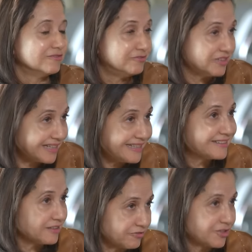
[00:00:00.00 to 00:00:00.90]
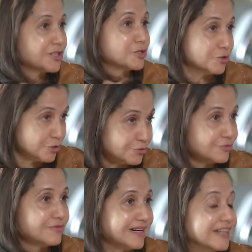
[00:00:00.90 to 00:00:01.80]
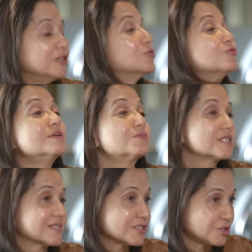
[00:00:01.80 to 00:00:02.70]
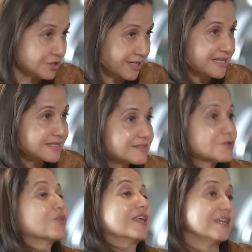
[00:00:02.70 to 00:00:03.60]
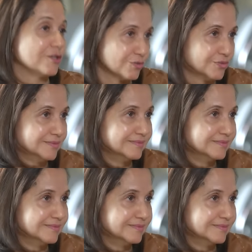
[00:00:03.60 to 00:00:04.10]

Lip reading: very tough thing to do. And you do it with such grace. So thank you.